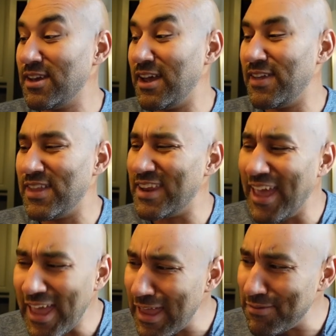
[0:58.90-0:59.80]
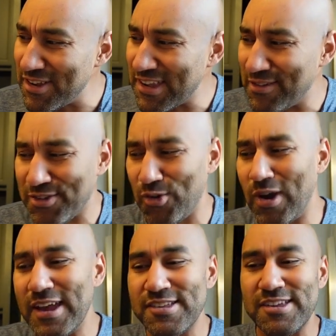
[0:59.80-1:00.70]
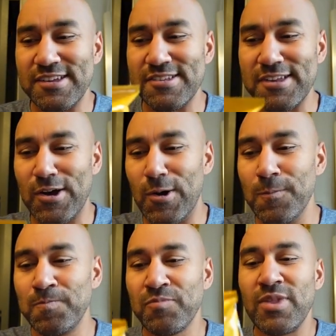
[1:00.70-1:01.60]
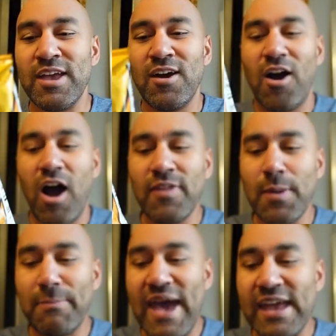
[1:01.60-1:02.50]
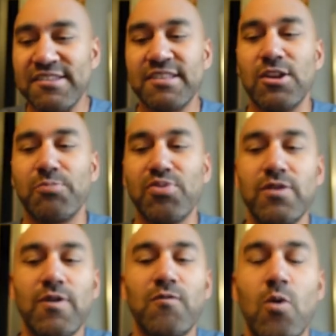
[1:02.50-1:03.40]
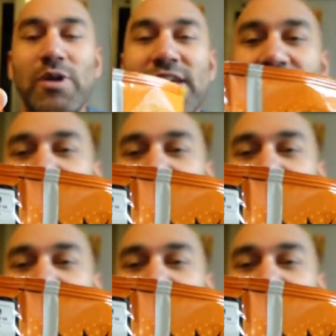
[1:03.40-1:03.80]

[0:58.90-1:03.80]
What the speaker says: and the name just sounds crazy. So on the back is a little preview of what we get